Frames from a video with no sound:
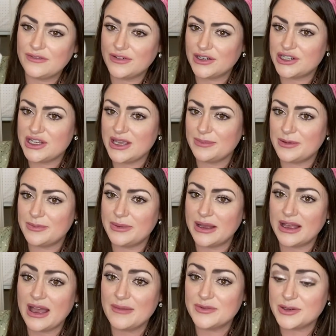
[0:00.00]
for cheap
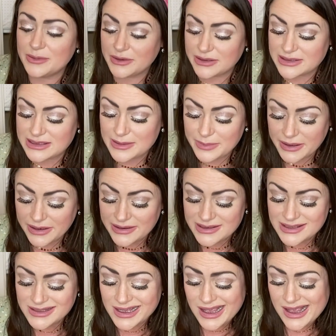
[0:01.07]
but comfortable
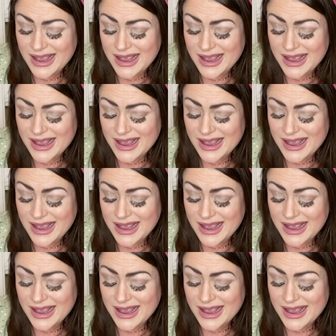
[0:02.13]
slippers.